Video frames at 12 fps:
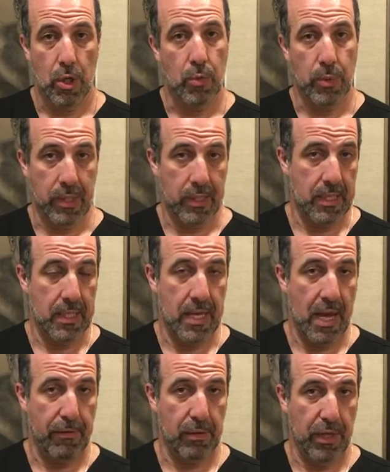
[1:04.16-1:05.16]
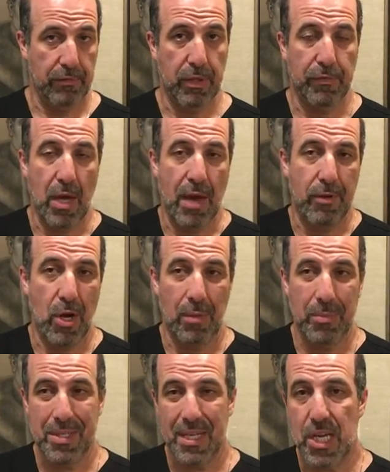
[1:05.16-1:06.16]
you really need to have a lift. If you have an
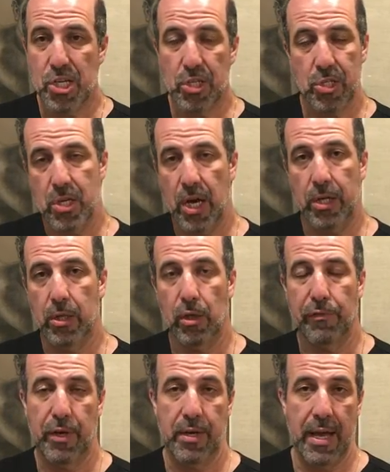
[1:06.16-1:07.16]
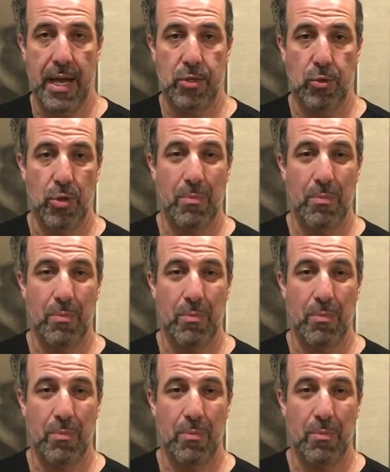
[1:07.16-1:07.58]
augmentation, it's not going to look very natural.